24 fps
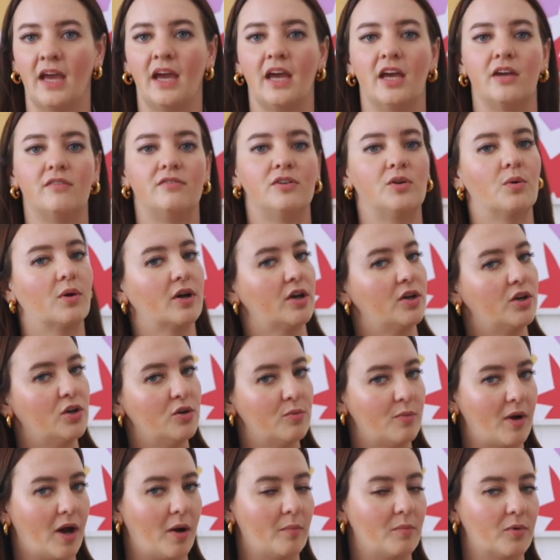If you are a new
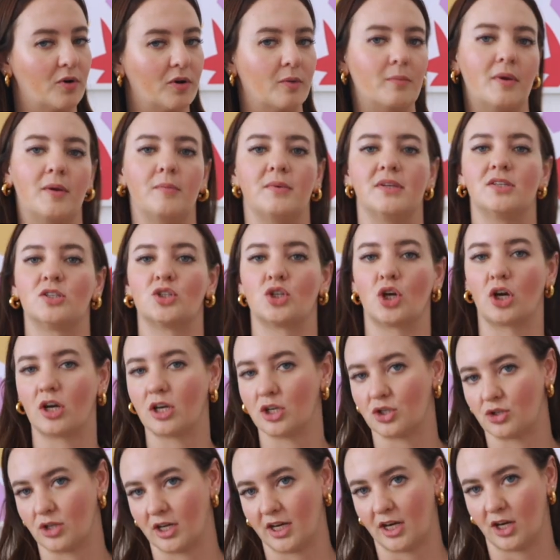mom or maybe
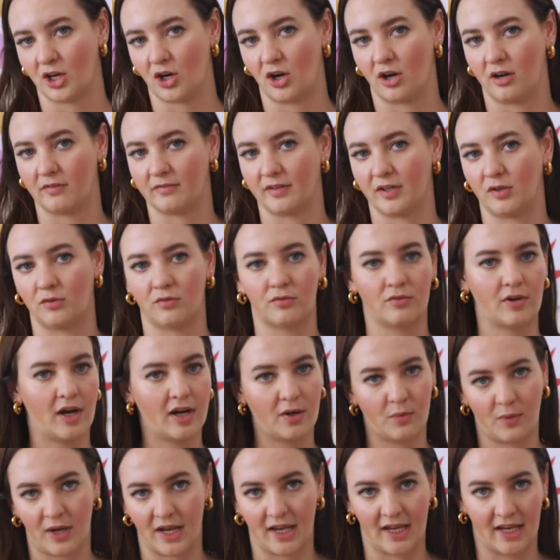started drinking coffee right
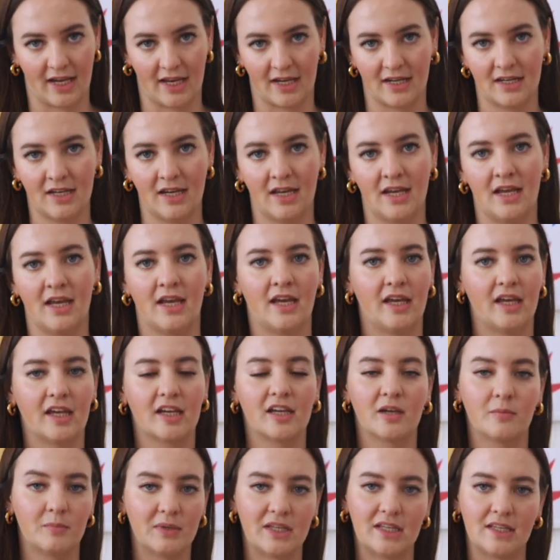away again, it
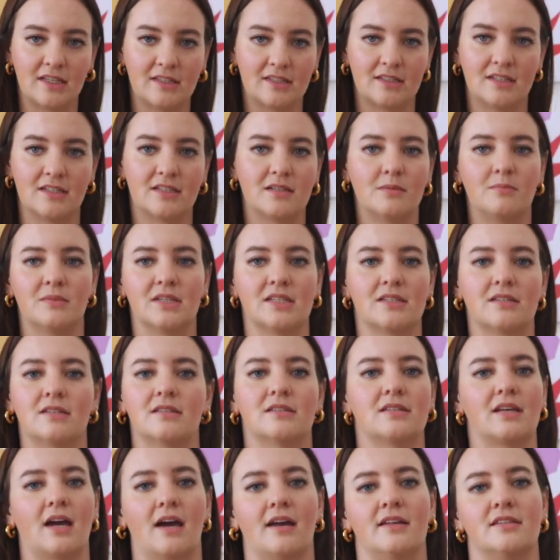can be easy to miss the
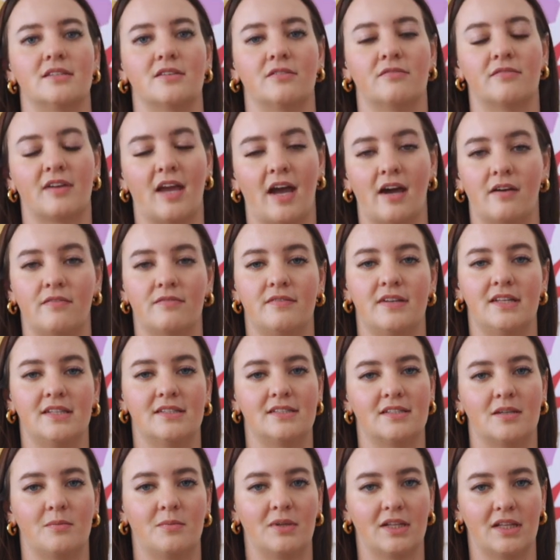signs of caffeine
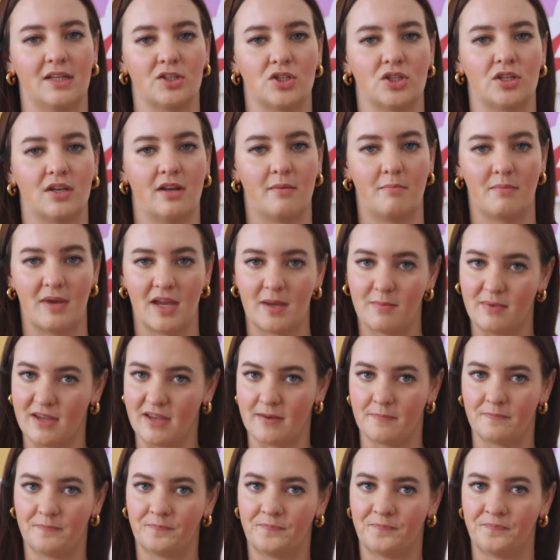stimulation in baby.